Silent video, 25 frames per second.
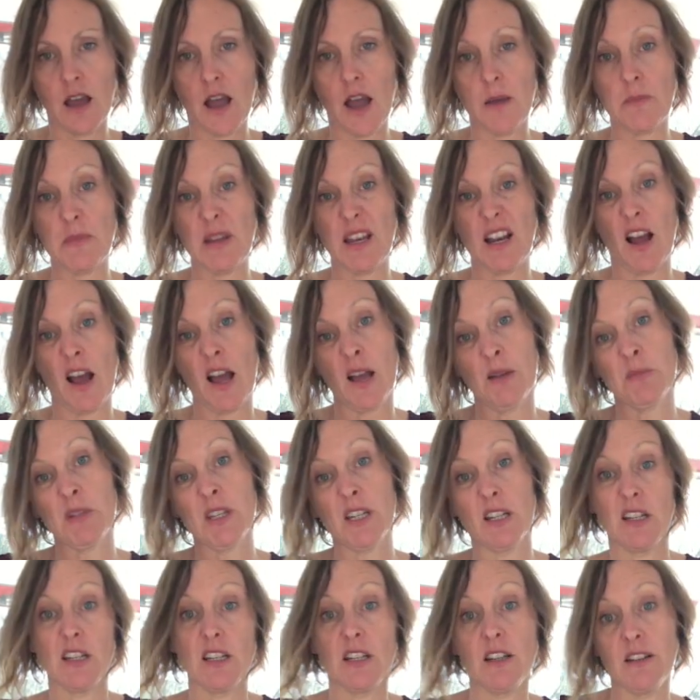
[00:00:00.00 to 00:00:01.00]
I mean, I'm
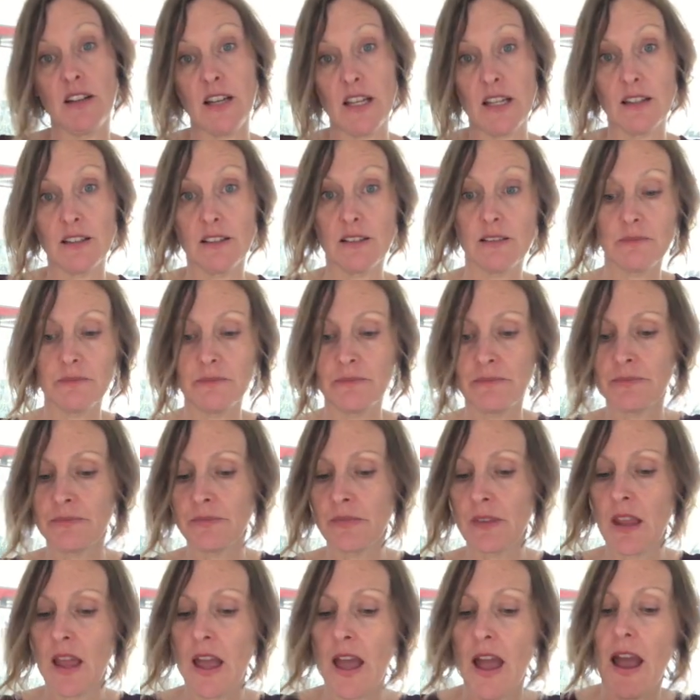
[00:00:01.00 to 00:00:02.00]
gonna do it.
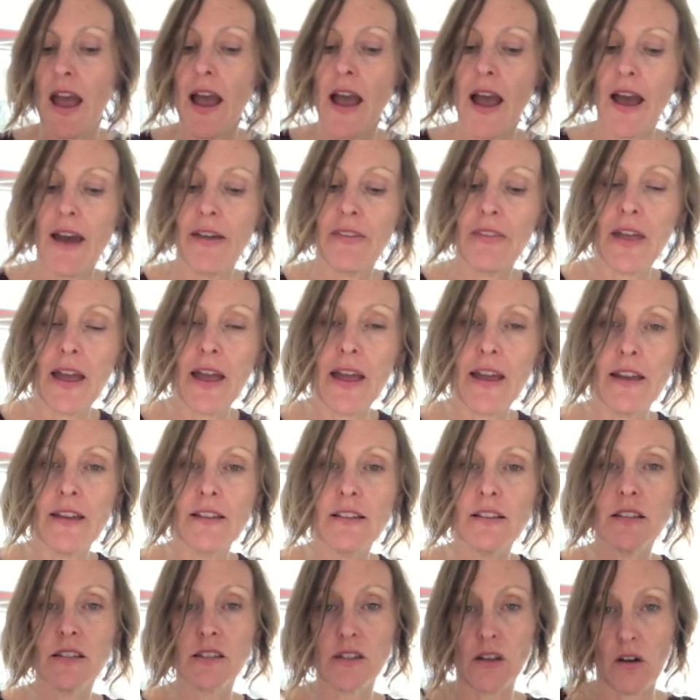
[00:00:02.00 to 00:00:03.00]
And
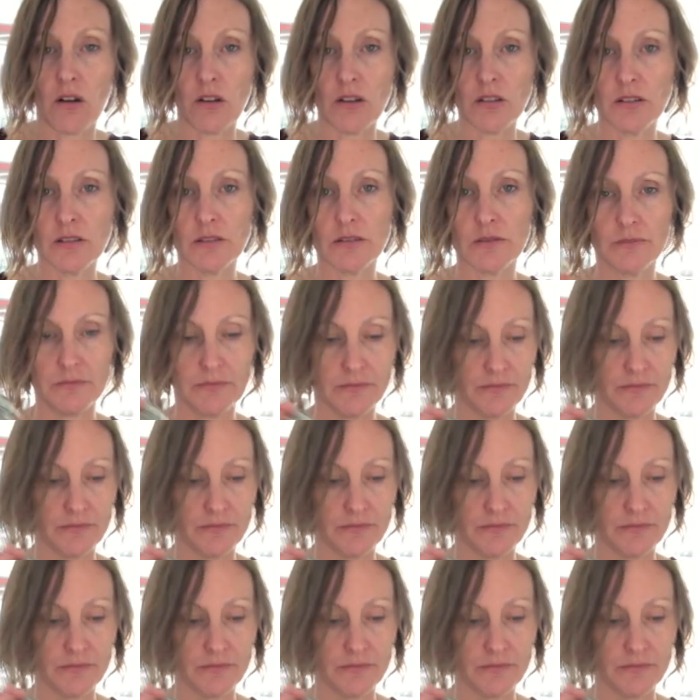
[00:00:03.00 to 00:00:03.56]
then salt.